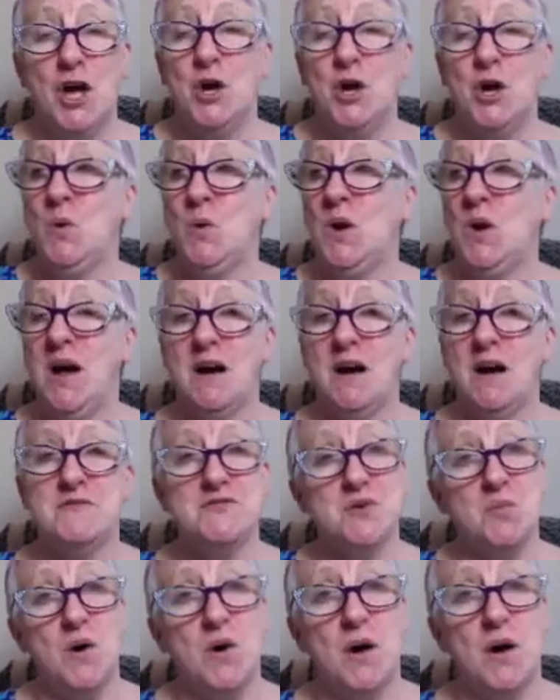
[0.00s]
who love
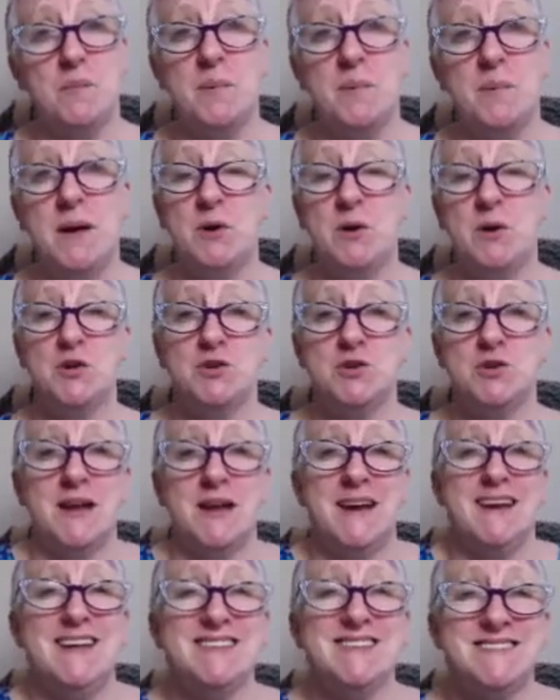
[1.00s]
to work with people who do
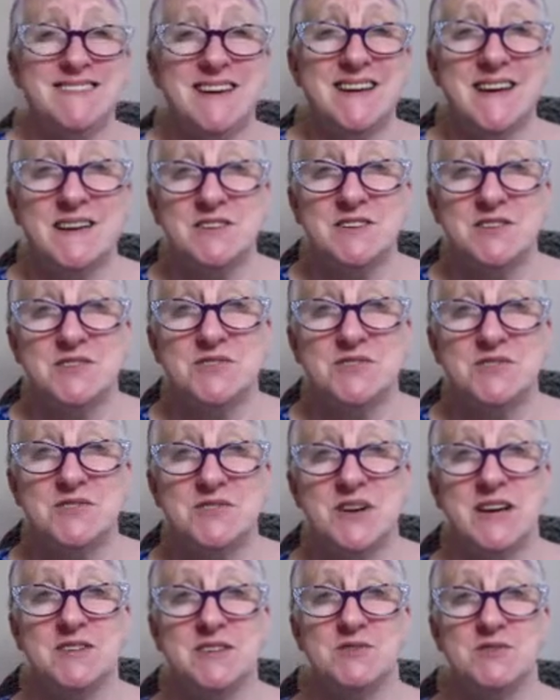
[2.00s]
holistic
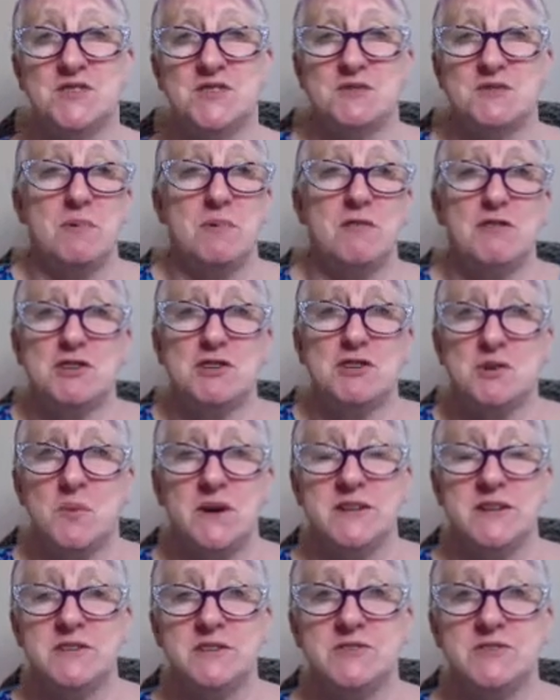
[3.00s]
industries, spiritual
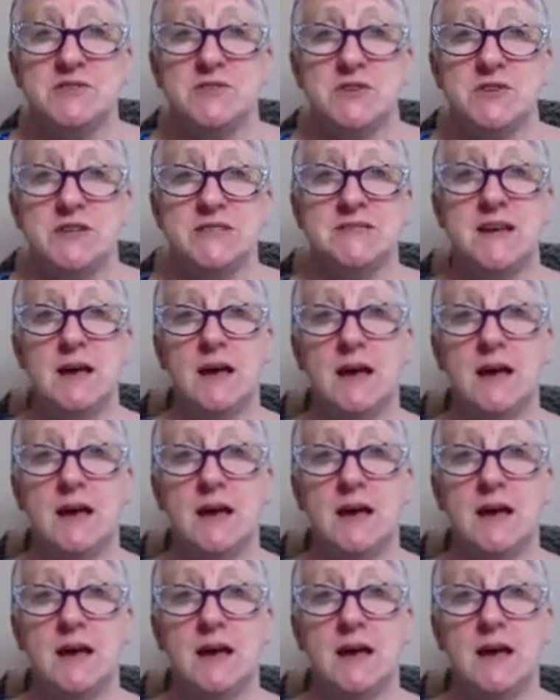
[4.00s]
industries,